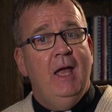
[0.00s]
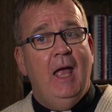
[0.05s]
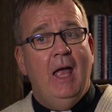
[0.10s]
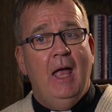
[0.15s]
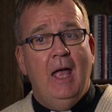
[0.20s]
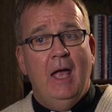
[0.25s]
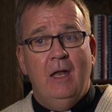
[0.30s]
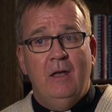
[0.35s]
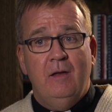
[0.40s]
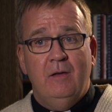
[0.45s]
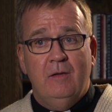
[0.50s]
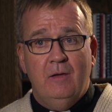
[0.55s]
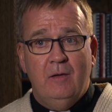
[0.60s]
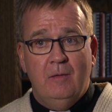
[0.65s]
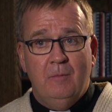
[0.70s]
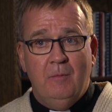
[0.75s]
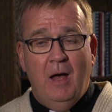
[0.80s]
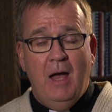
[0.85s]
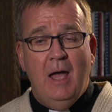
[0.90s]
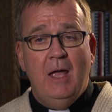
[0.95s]
and
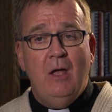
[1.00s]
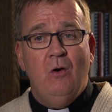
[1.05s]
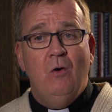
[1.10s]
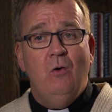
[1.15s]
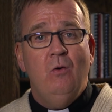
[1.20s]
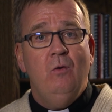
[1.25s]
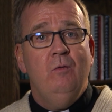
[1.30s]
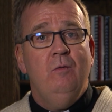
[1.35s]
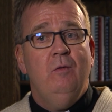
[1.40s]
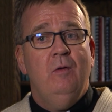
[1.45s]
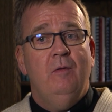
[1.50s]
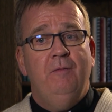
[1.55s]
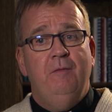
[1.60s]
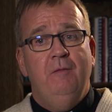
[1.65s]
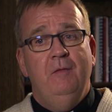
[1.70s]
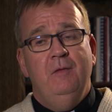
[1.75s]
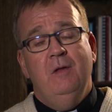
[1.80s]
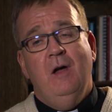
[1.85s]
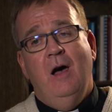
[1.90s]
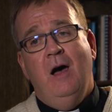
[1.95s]
my own
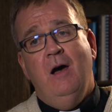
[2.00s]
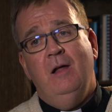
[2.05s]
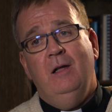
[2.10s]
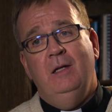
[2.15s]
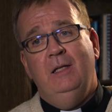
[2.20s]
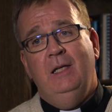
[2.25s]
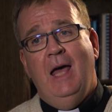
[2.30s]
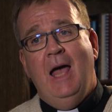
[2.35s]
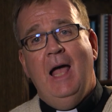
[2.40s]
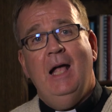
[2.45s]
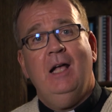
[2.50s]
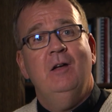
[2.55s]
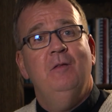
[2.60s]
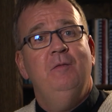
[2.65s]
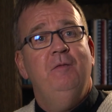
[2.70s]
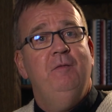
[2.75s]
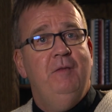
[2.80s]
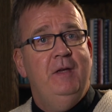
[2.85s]
lack of